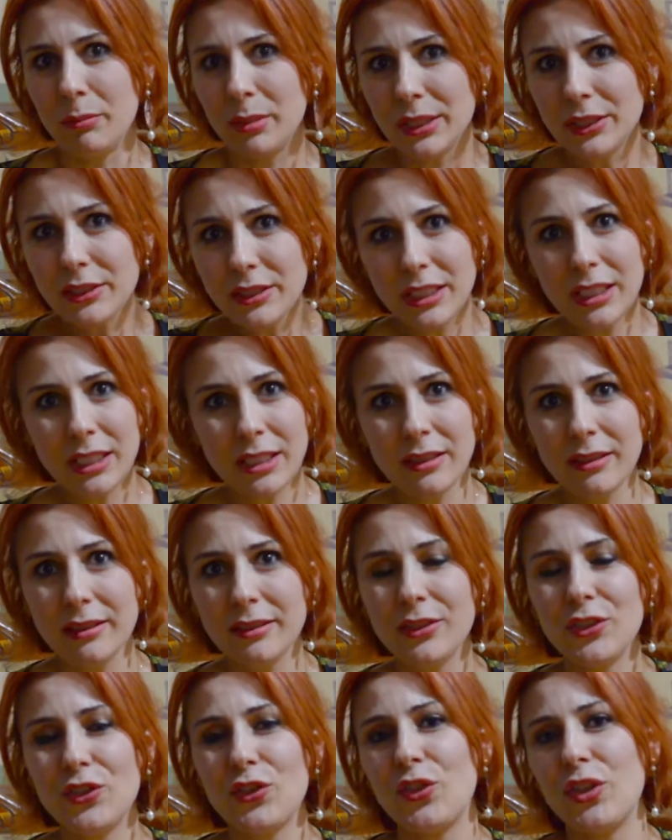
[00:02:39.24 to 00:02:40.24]
building
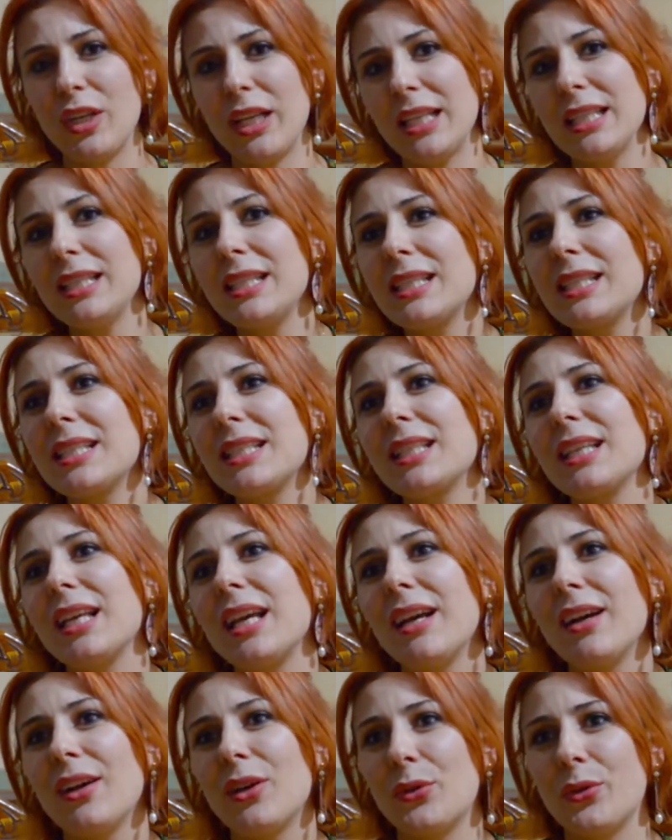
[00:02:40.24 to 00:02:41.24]
streets,
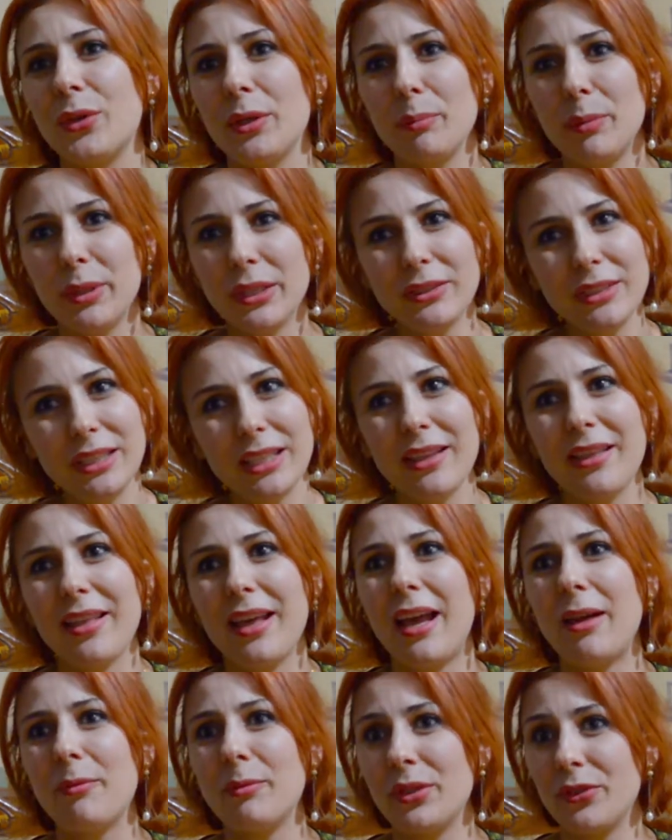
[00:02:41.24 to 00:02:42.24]
rebuilding
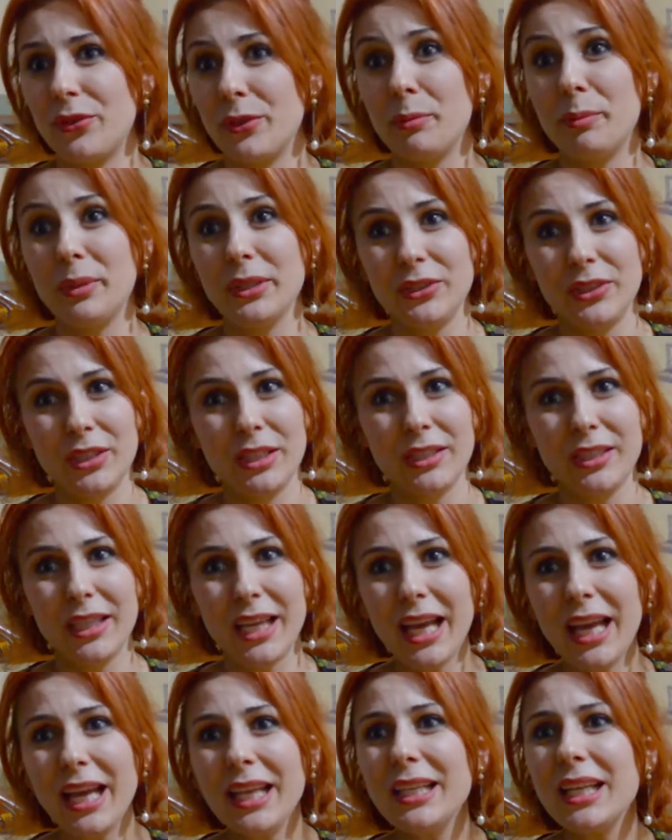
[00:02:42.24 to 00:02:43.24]
them and rebuilding
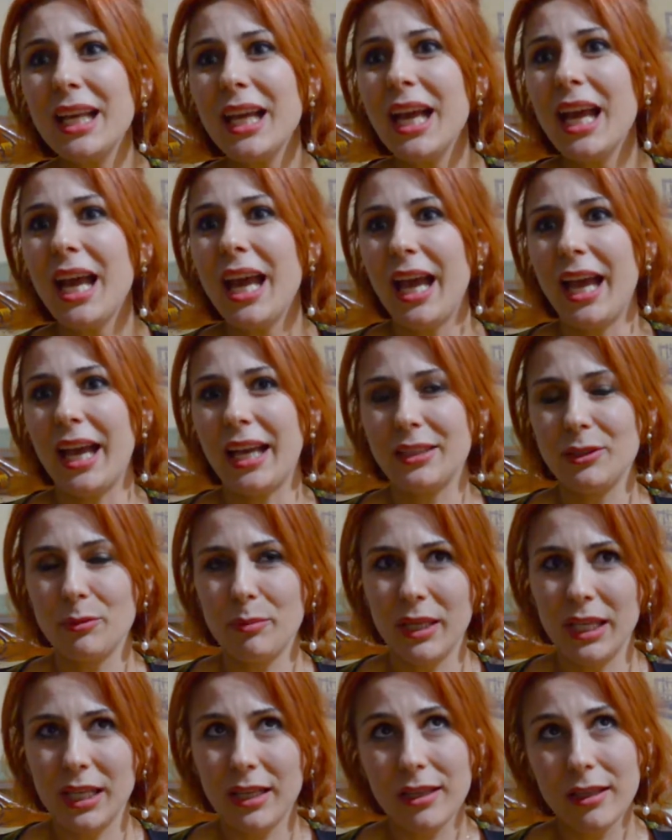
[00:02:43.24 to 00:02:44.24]
again, and
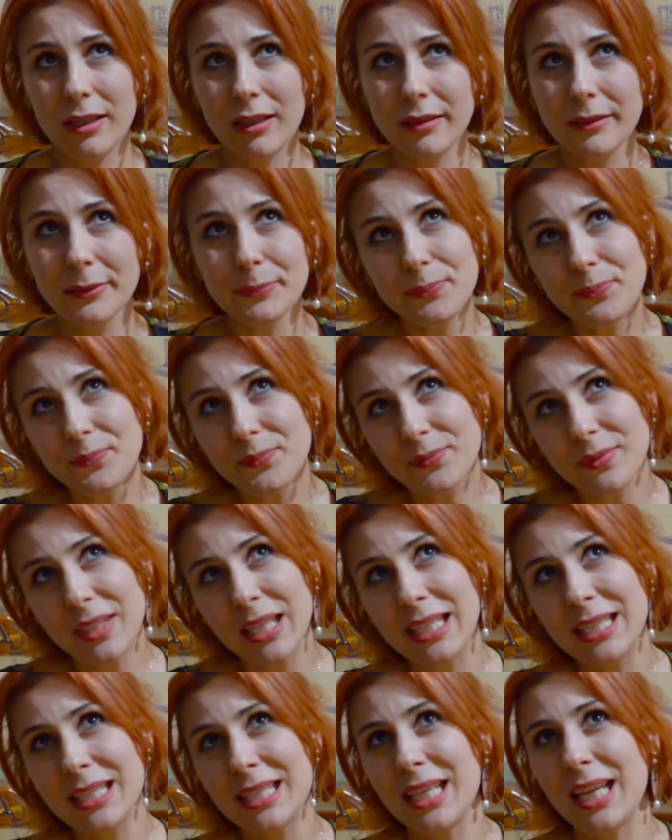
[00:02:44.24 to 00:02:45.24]
making,
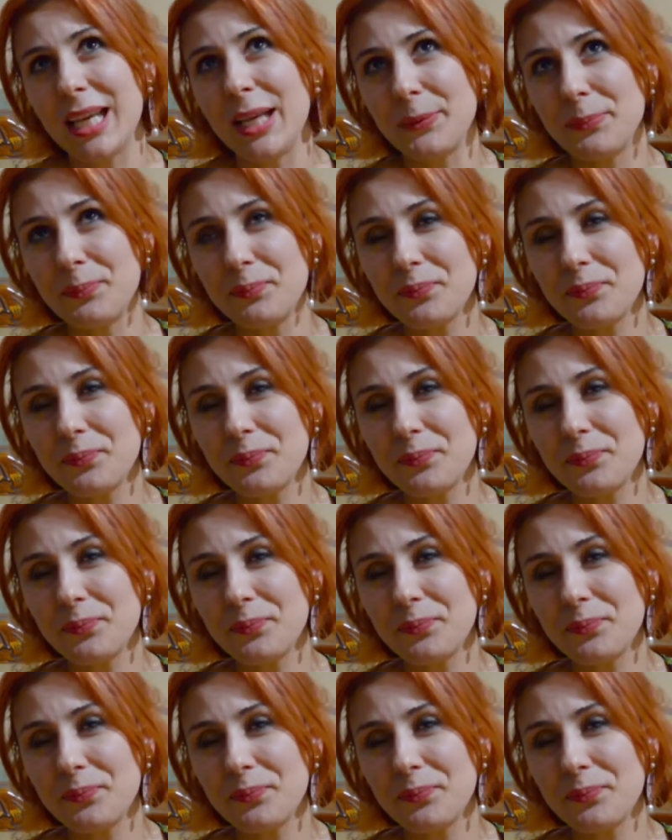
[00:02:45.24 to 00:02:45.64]
let's say,